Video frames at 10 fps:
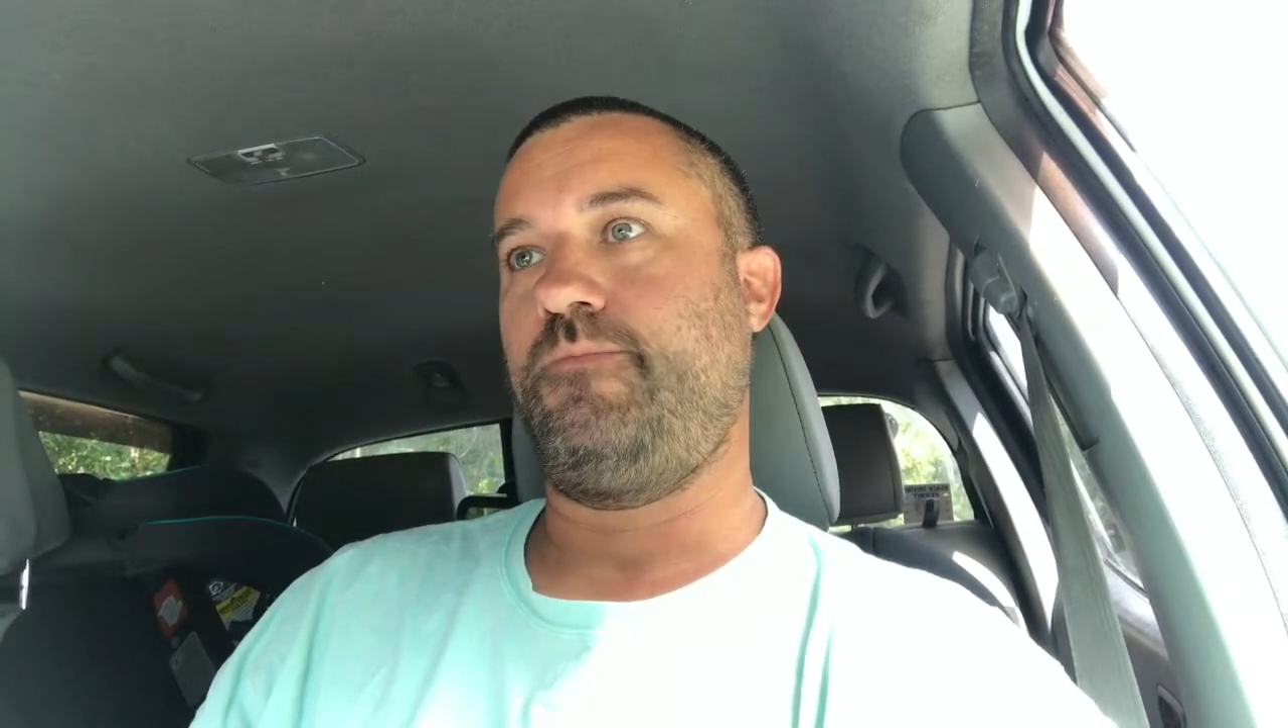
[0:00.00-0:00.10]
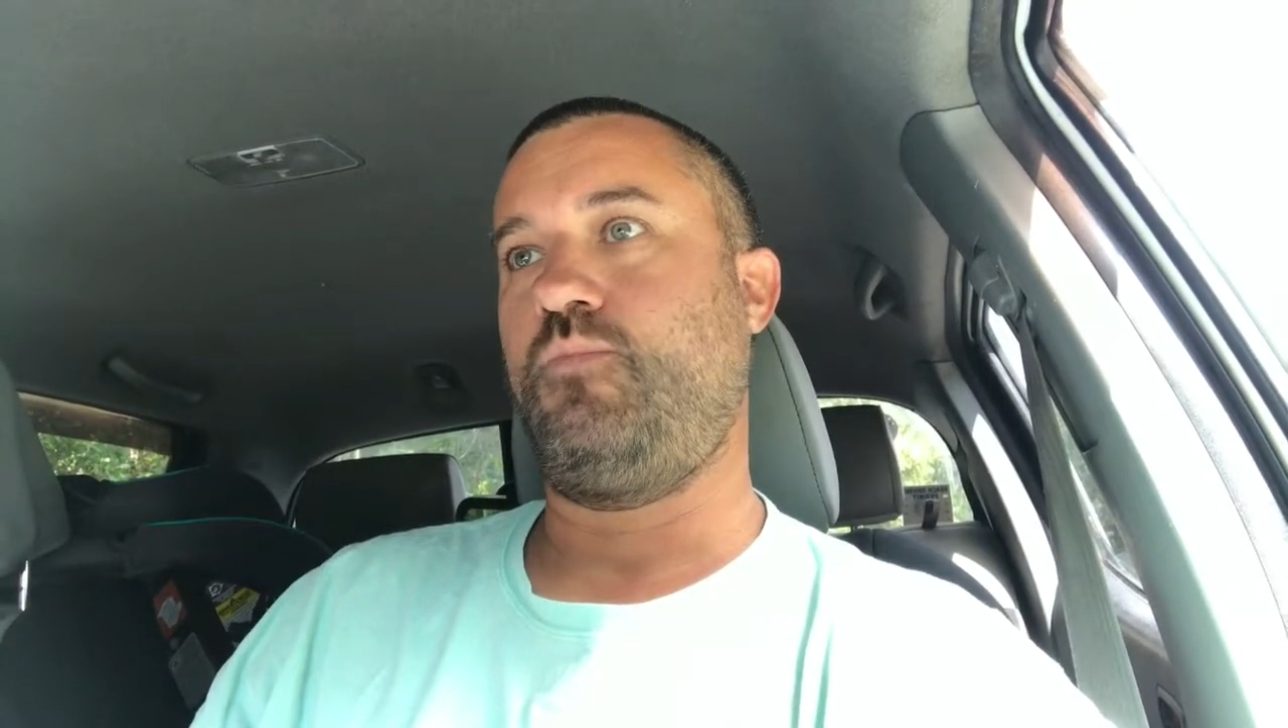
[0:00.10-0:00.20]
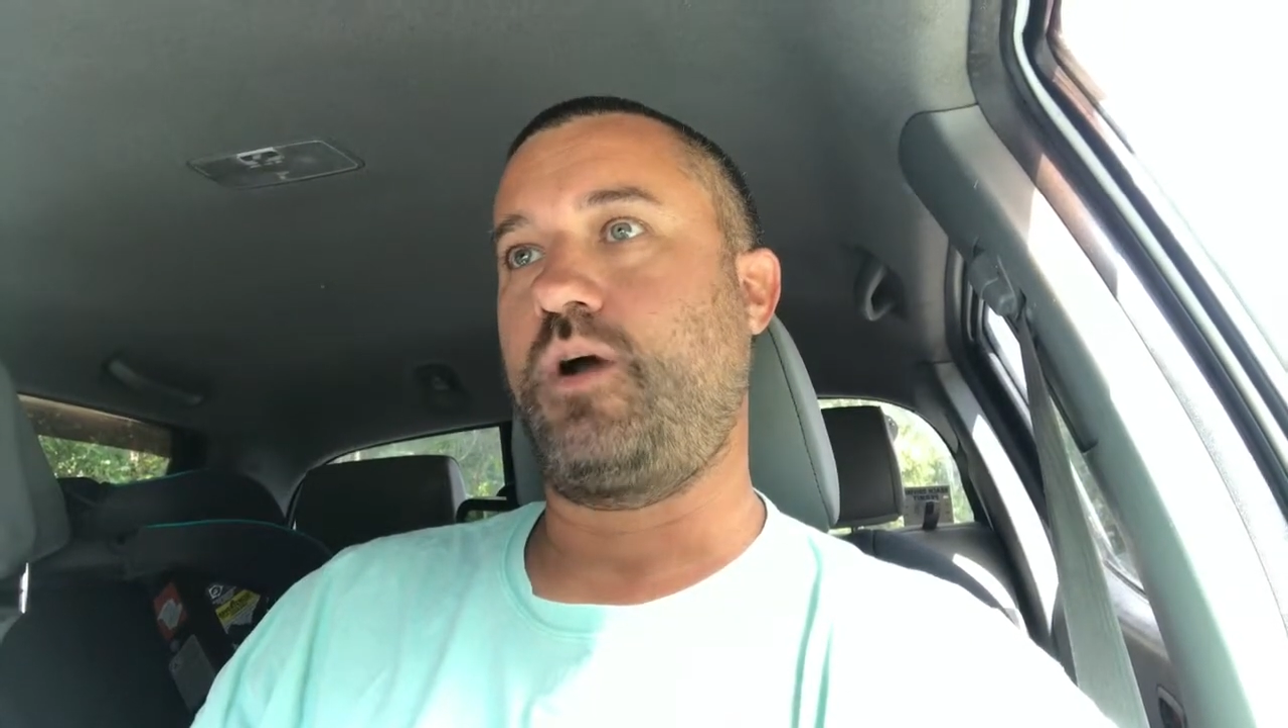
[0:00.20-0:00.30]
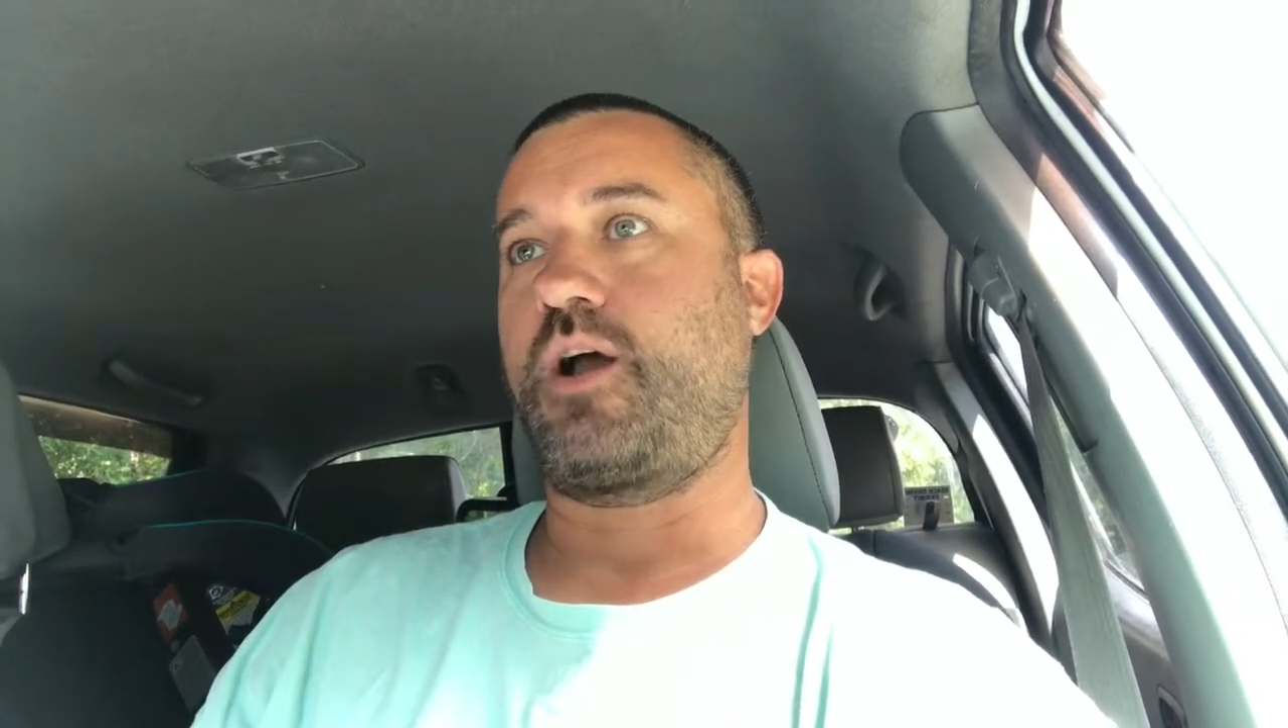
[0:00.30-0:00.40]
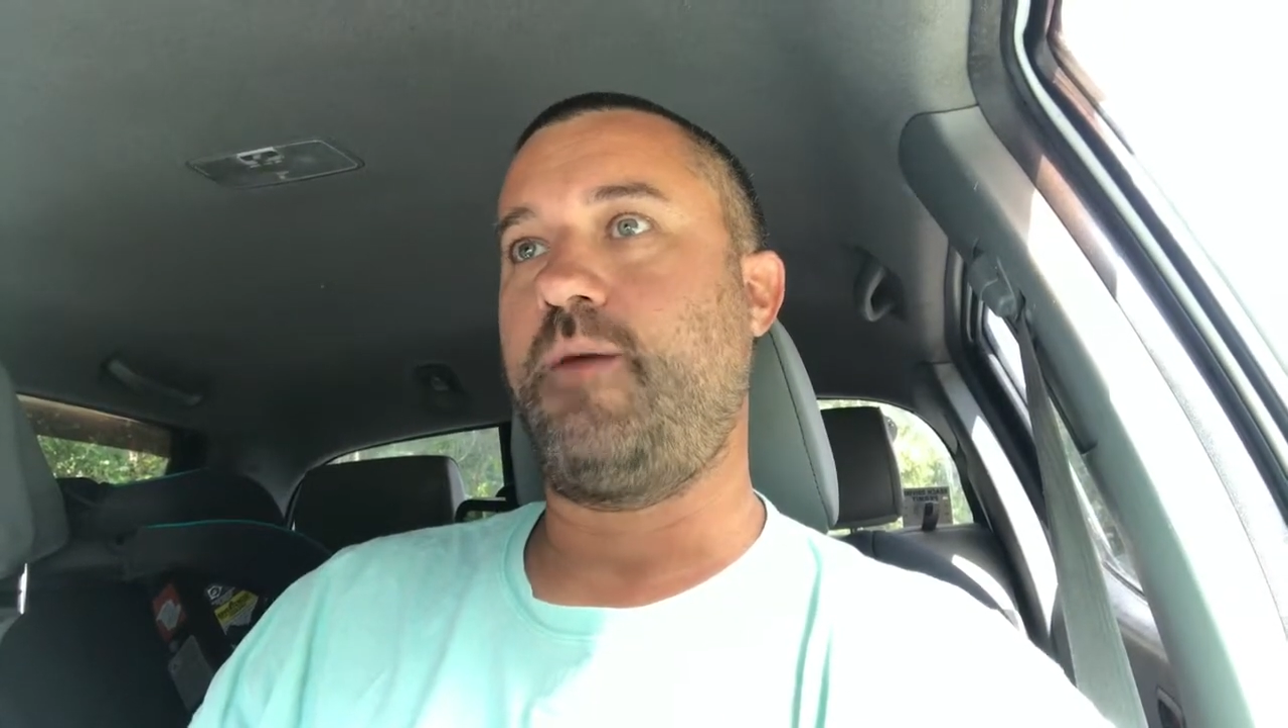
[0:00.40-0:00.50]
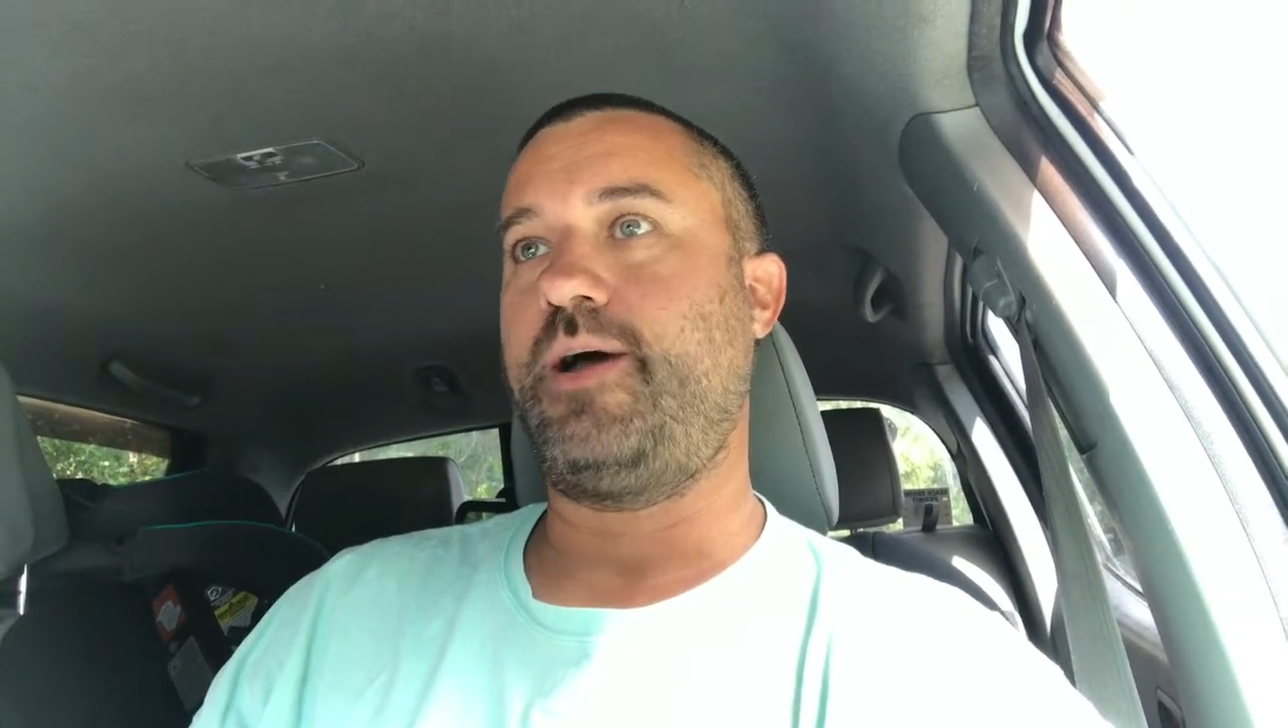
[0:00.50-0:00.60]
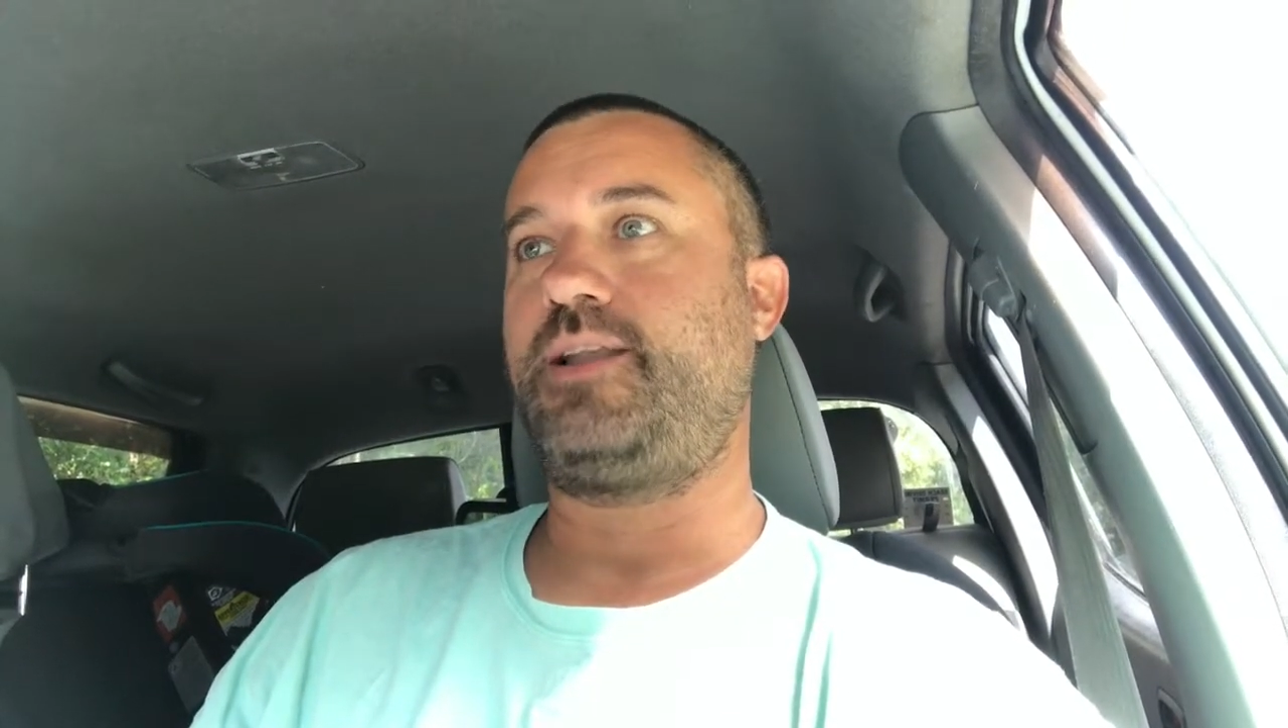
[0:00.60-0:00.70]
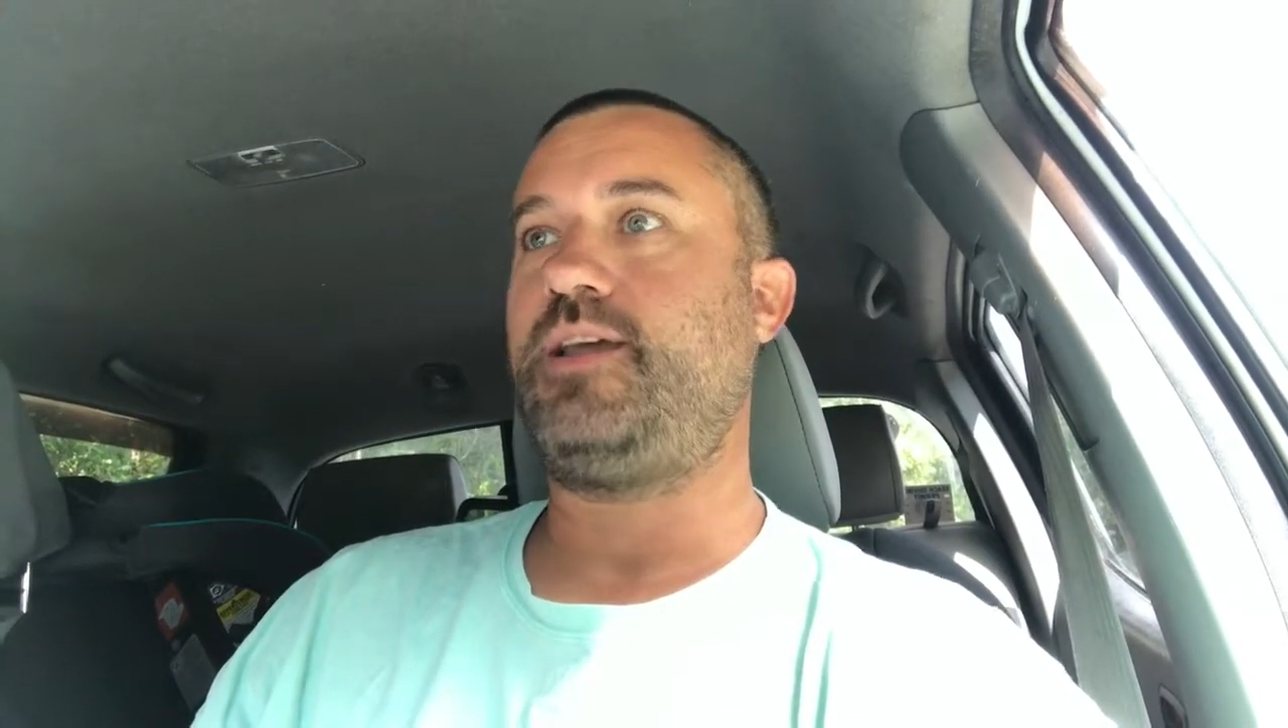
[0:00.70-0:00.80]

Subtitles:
What caught my